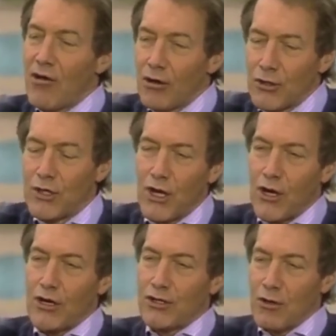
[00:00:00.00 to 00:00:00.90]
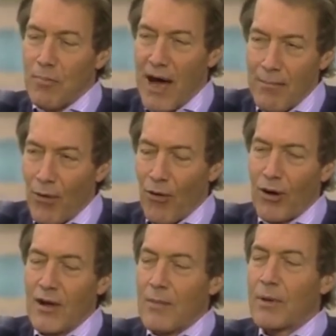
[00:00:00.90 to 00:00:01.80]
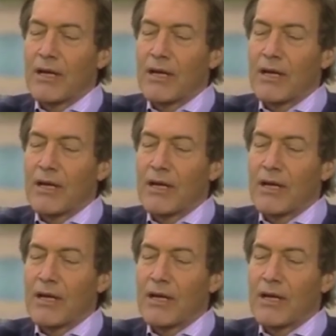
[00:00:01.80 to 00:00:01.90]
That ought to encourage you to buy more,